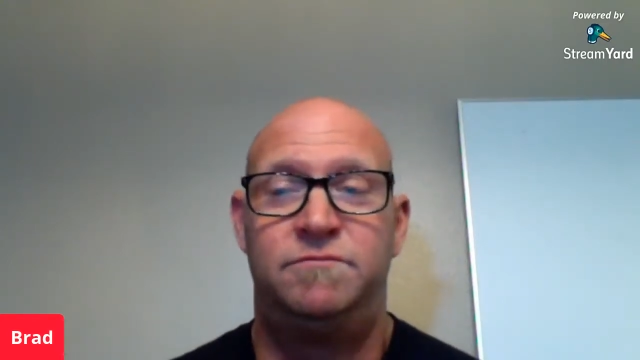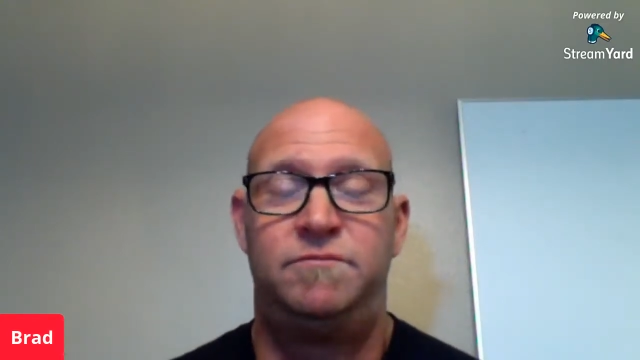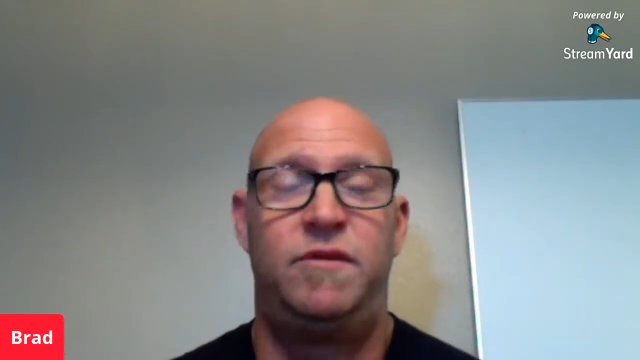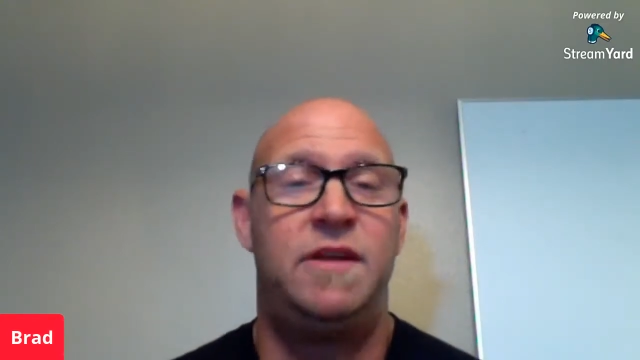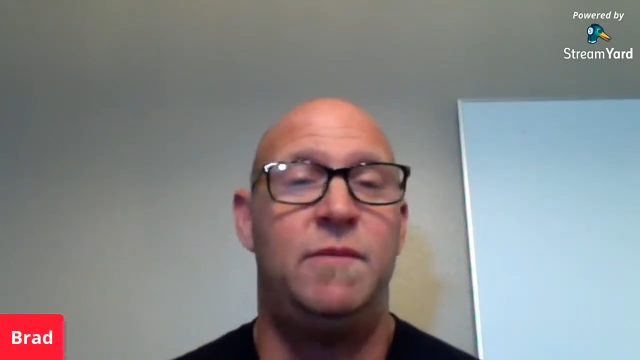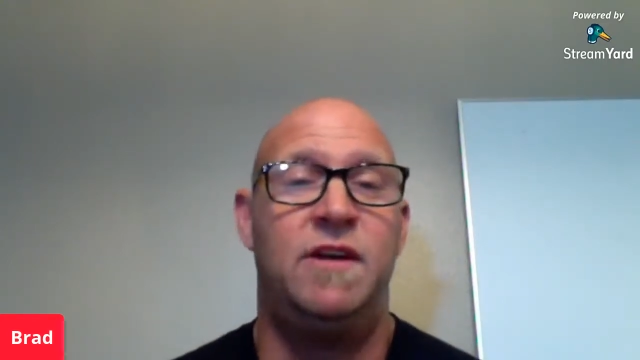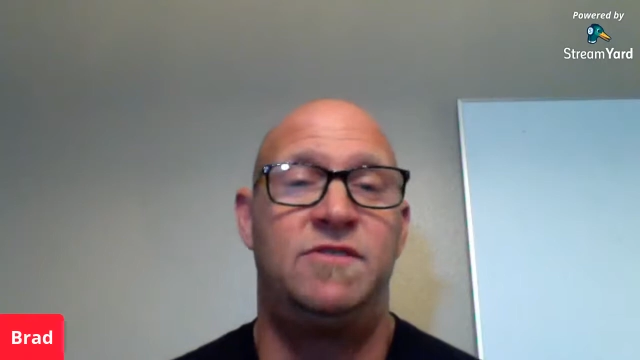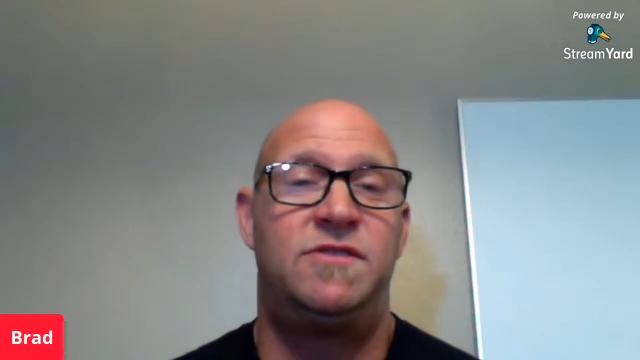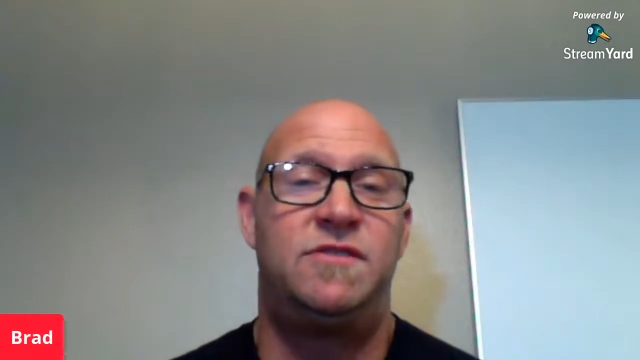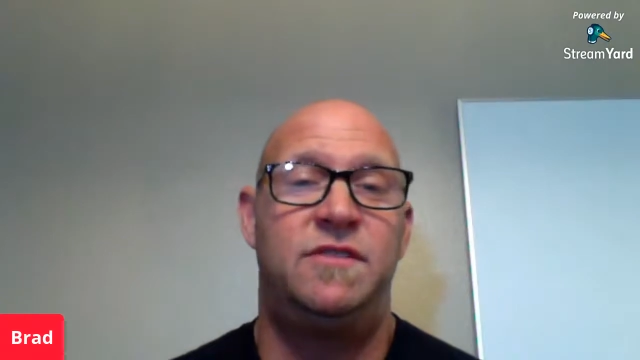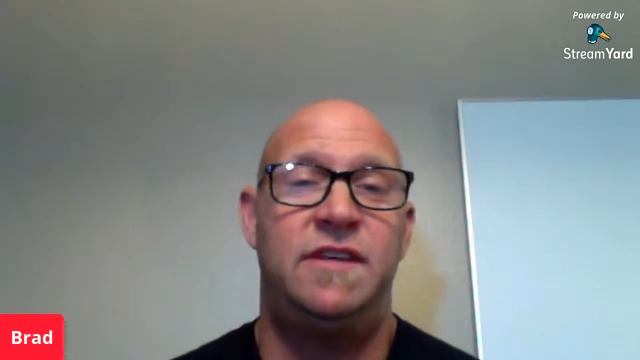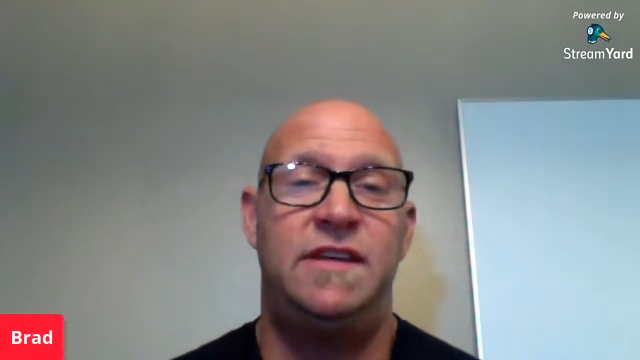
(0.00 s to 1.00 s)
pretty
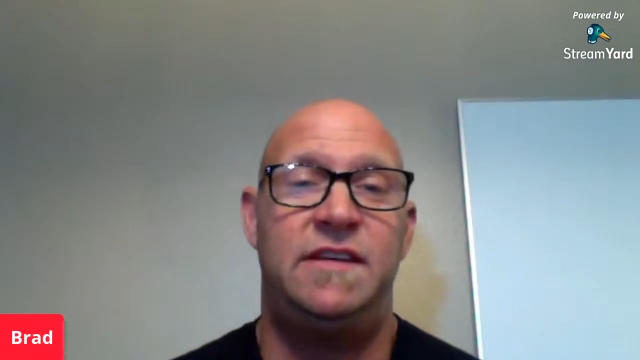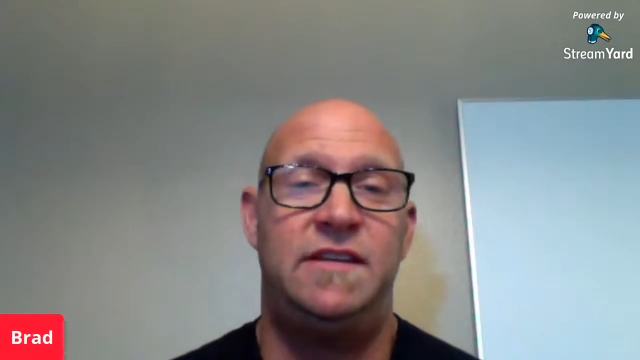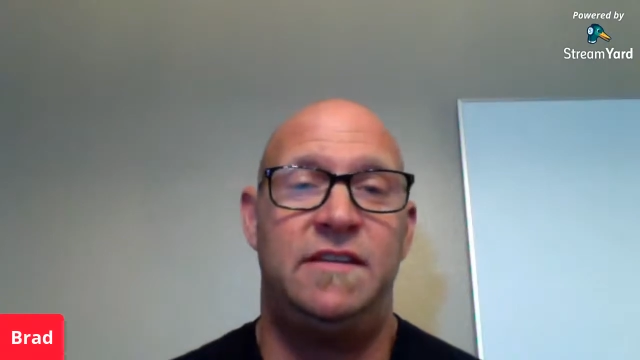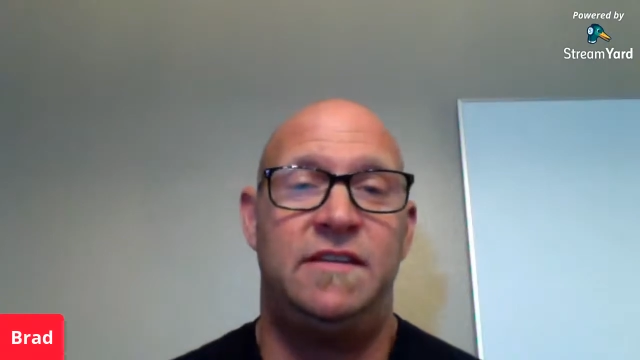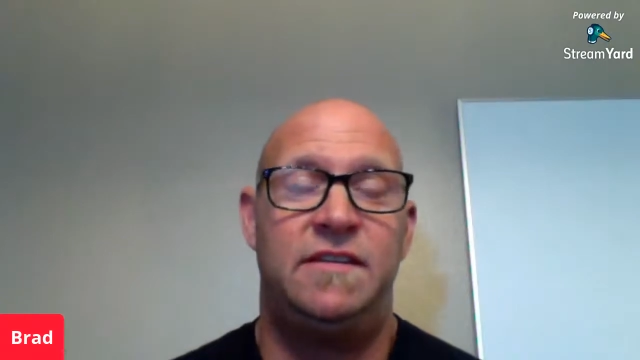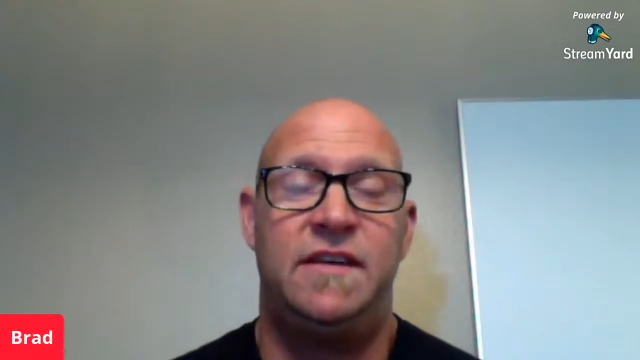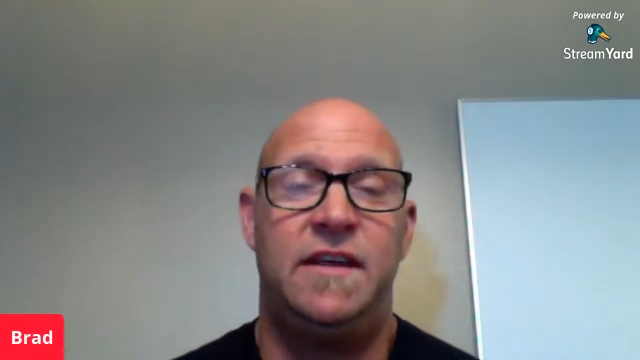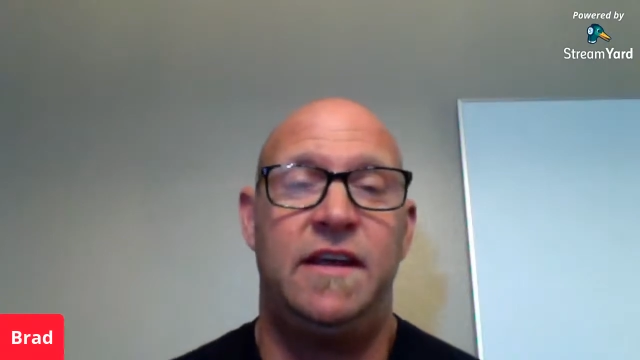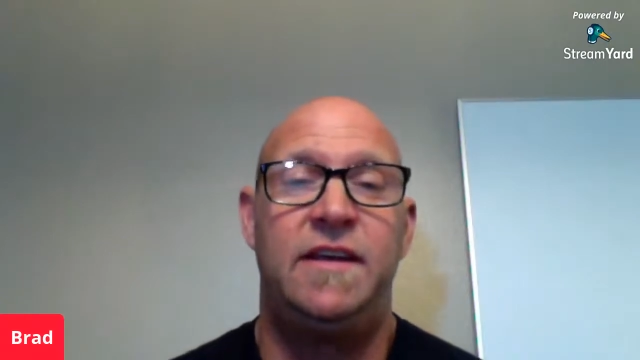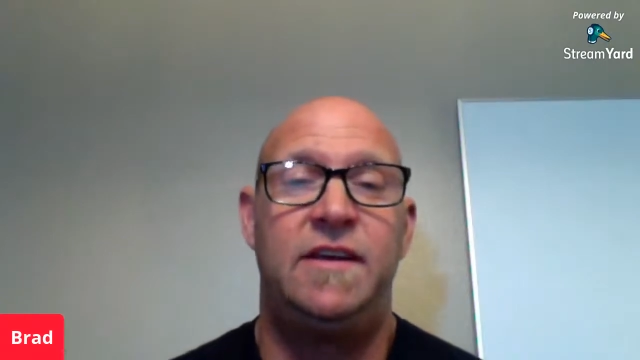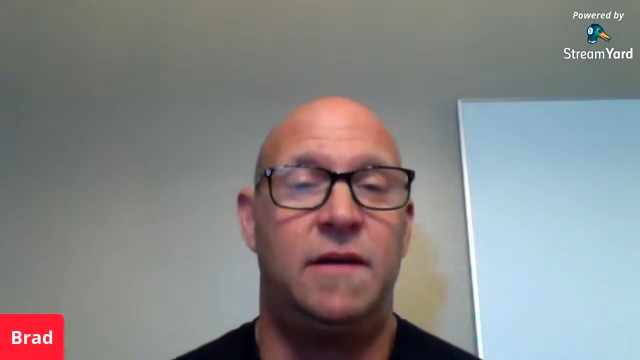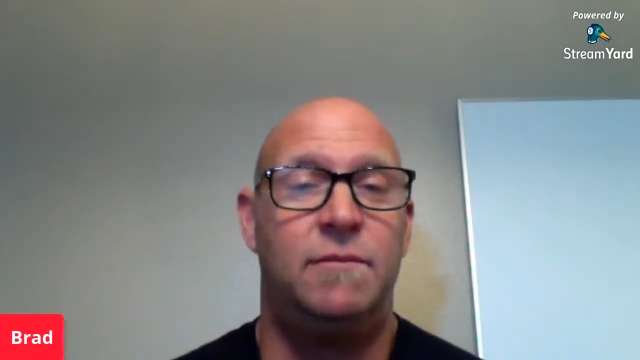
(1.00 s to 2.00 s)
much the
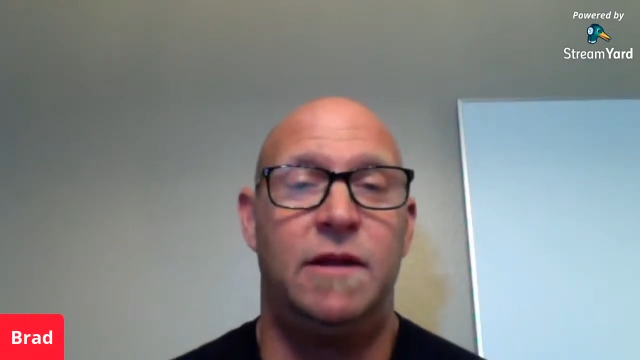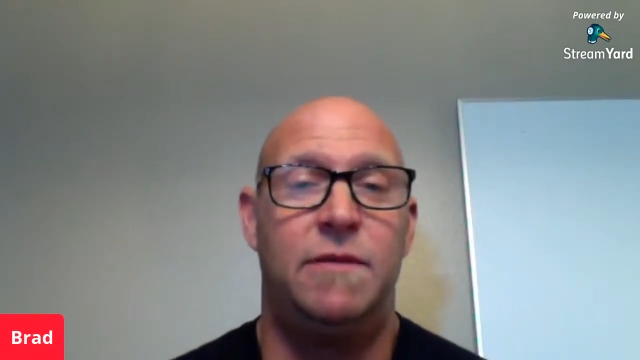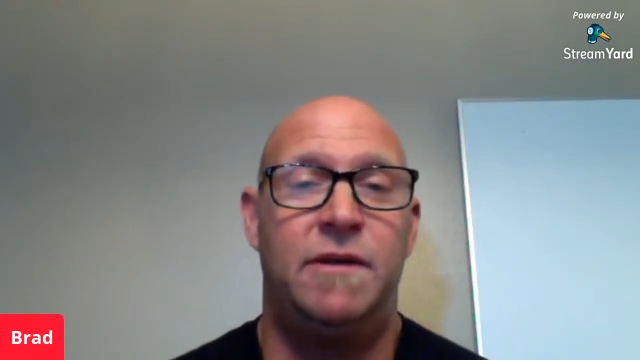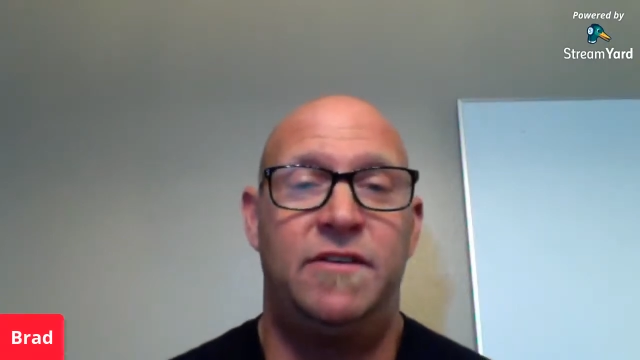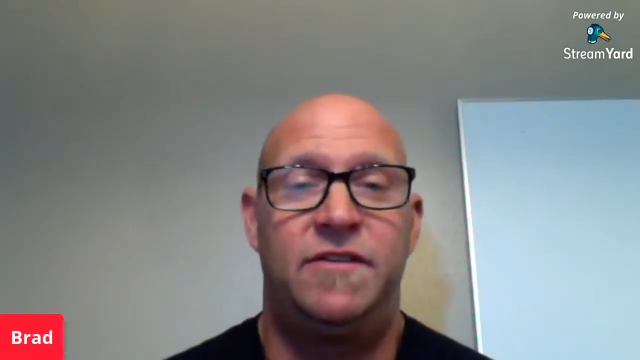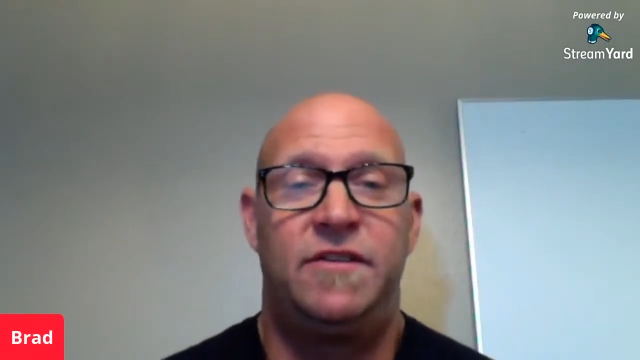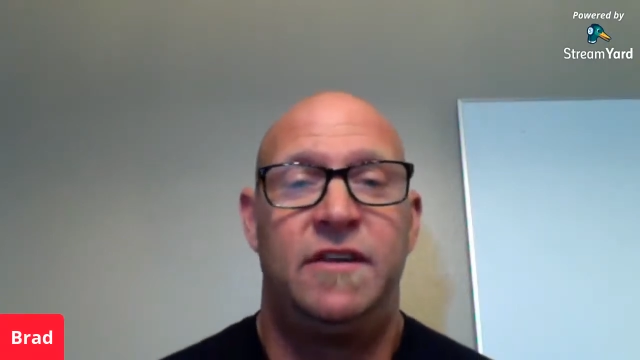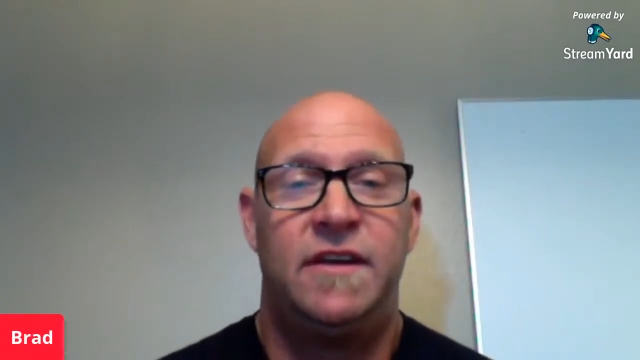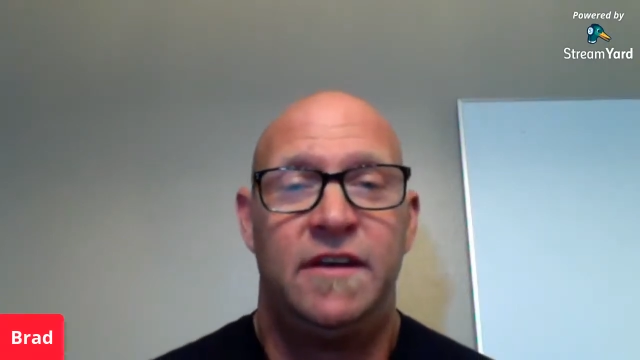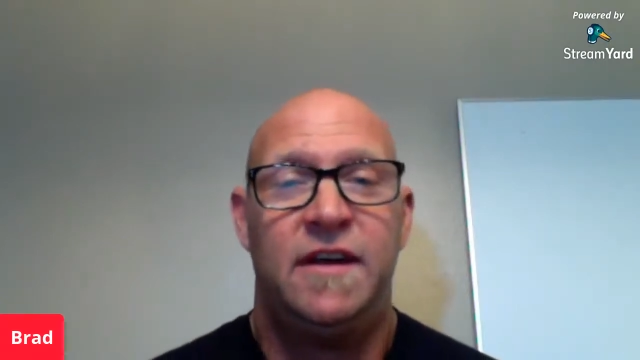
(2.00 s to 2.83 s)
income limits,